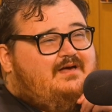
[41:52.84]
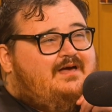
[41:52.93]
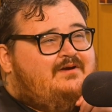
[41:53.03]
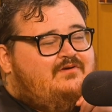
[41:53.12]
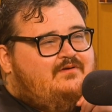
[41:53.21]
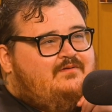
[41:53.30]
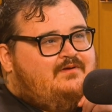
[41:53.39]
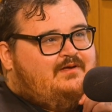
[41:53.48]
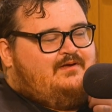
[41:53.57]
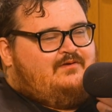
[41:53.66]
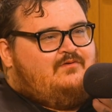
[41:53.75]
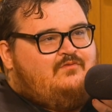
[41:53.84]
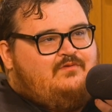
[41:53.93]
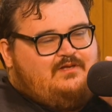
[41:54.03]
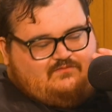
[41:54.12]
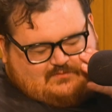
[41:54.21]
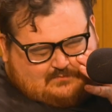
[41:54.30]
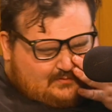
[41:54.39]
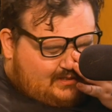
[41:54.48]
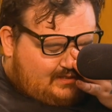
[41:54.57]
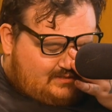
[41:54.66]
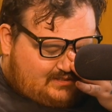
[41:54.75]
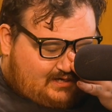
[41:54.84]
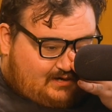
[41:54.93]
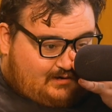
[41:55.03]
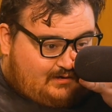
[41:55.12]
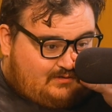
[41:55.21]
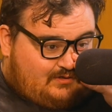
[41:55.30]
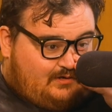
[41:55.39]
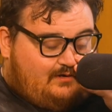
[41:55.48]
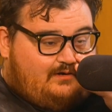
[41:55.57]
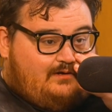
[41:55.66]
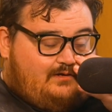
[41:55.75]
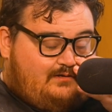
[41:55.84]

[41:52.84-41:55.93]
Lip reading: I don't who would even play his character.